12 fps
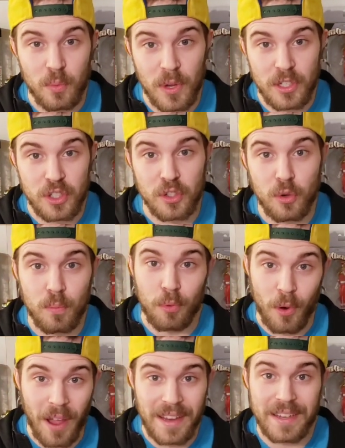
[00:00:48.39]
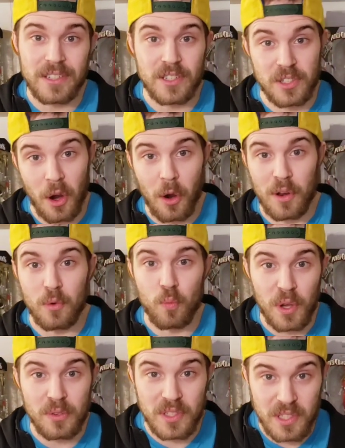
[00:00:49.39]
original Bright, starring
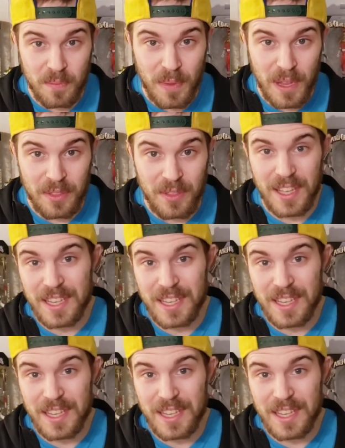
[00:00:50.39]
Will Smith,